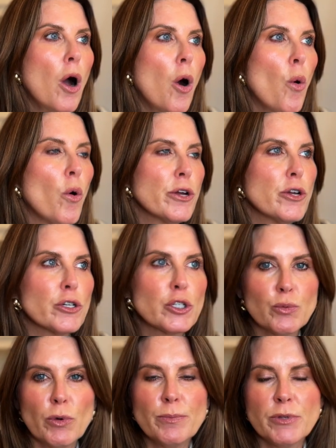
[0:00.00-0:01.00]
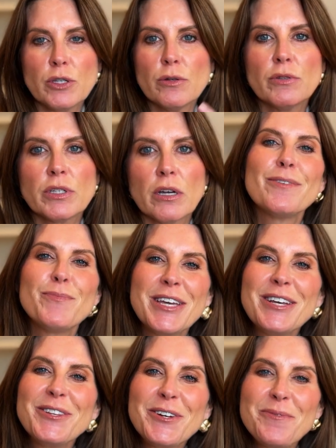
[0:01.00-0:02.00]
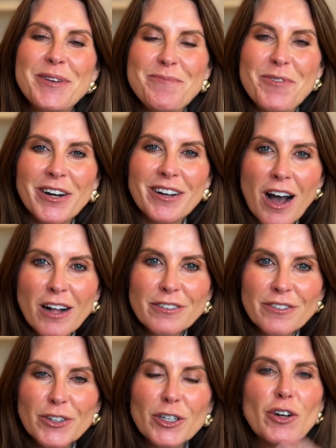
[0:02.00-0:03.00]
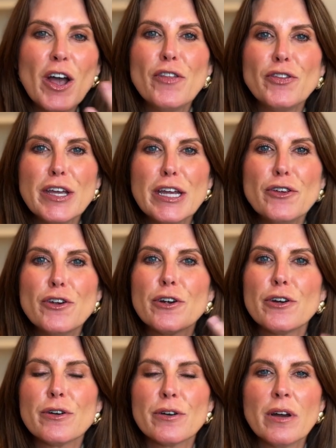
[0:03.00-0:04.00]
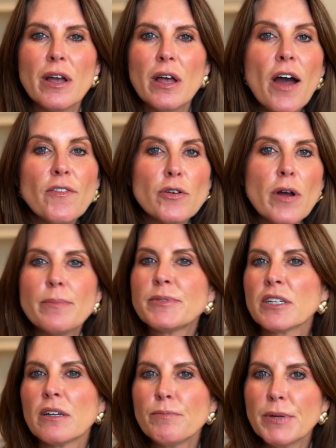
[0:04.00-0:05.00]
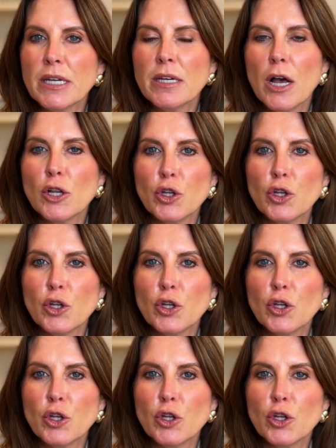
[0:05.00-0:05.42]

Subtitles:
or your swimsuits can be a little bit more colorful, and then your cover ups can be a